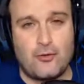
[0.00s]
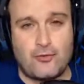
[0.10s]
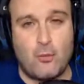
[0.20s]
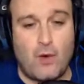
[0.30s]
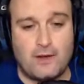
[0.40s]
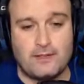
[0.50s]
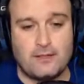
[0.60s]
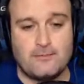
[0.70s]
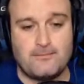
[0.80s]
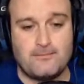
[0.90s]
from
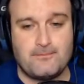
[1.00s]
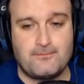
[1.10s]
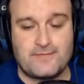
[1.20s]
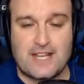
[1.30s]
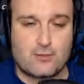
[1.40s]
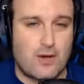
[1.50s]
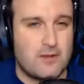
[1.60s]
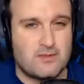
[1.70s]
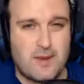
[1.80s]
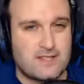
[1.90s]
Wanda, that's why he
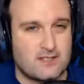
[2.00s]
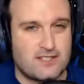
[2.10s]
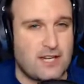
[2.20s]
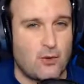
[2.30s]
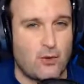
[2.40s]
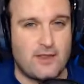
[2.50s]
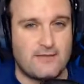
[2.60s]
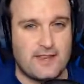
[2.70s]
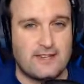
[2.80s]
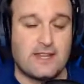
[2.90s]
was basically saying all
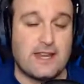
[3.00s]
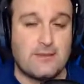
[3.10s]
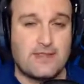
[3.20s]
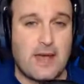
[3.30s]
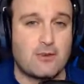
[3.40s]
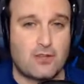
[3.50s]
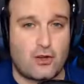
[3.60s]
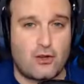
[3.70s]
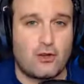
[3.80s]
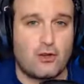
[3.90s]
that things. If that was
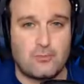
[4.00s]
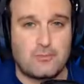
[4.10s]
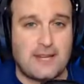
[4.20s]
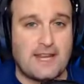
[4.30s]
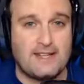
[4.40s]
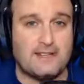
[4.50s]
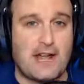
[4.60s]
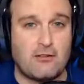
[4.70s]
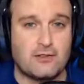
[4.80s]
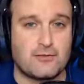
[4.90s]
her gaining
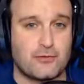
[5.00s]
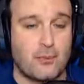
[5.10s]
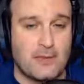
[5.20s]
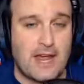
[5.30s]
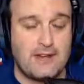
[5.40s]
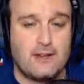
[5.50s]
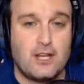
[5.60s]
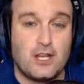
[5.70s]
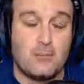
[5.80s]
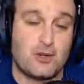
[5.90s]
knowledge from that,
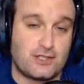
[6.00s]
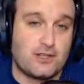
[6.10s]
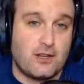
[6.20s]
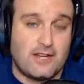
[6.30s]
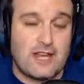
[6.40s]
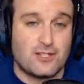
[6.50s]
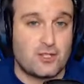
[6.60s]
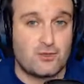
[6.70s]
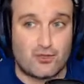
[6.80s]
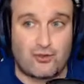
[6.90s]
because again,
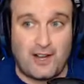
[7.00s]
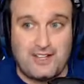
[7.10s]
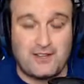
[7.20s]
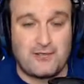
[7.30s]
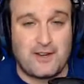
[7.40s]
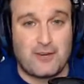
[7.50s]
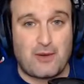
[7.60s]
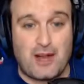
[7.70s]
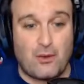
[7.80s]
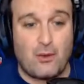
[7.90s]
she was trying to figure
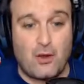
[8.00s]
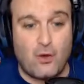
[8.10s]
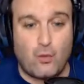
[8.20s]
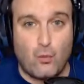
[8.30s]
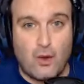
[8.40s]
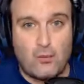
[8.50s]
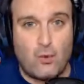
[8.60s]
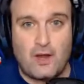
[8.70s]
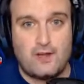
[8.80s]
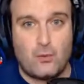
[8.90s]
out what
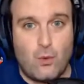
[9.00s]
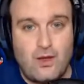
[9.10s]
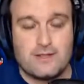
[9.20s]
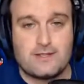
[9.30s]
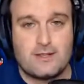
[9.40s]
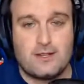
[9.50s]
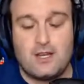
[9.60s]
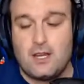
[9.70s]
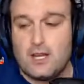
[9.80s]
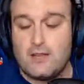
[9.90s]
Wanda was
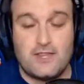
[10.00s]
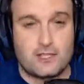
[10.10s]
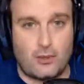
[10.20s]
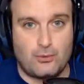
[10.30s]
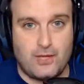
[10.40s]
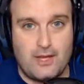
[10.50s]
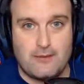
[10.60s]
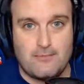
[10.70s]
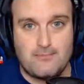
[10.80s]
this whole time,